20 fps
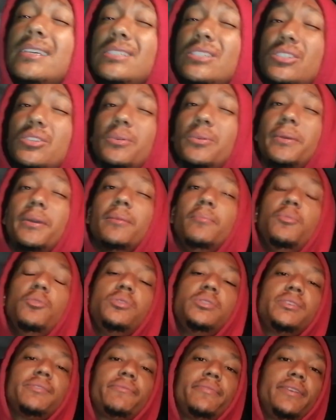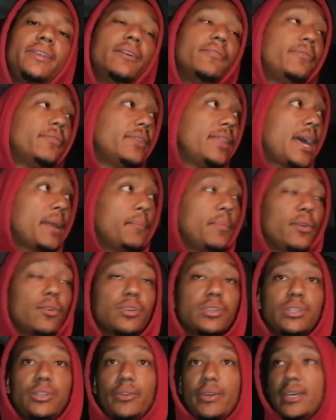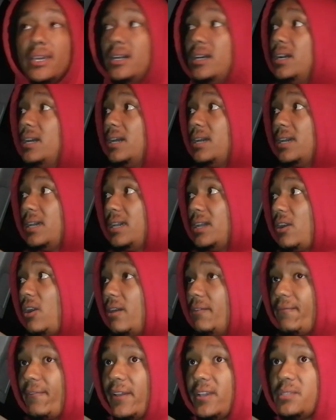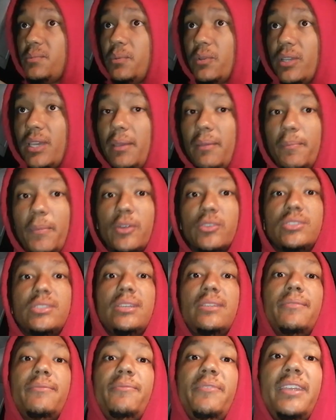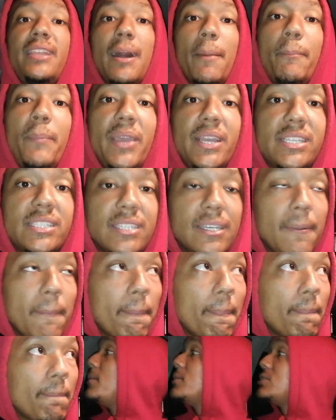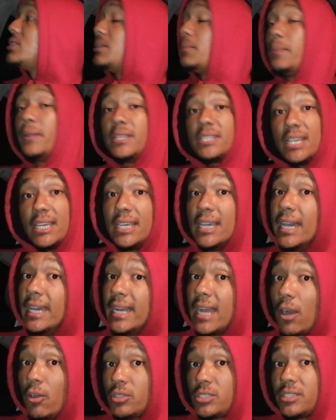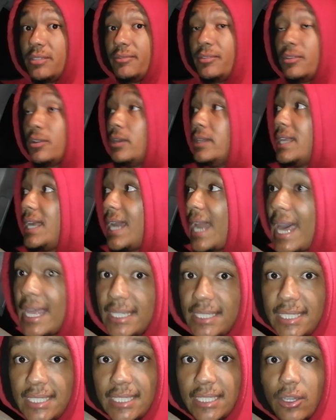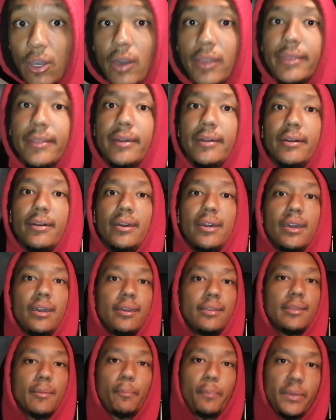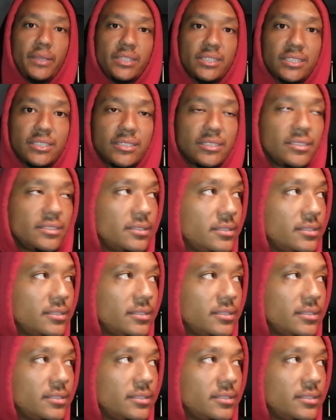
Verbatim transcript: Curse is doing a music video for that because look here. On Facebook, he posted a, video, a picture. Posted a picture. You're in Ocean View on the lancy, on the, the pitch,